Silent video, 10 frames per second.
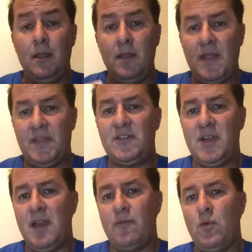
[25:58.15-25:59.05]
that this
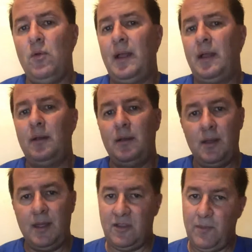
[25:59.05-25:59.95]
kind of ruling
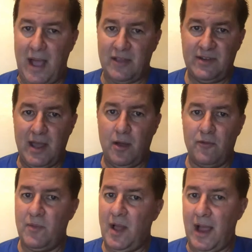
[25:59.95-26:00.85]
gets passed down
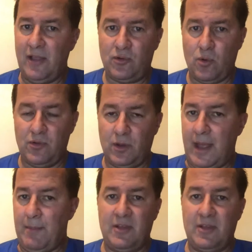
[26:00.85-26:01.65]
from the highest court in the land,